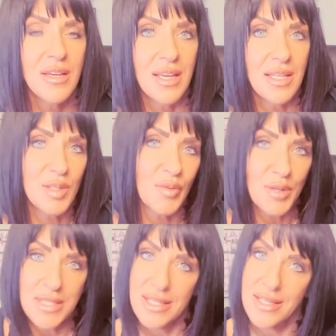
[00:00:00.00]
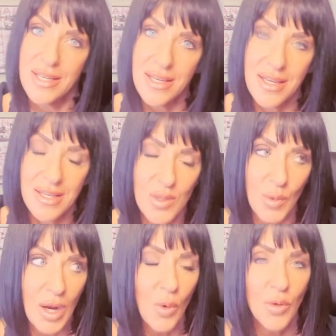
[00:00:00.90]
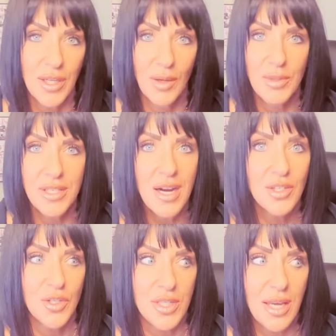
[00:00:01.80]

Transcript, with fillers: It's very sneaky as well working with doctors.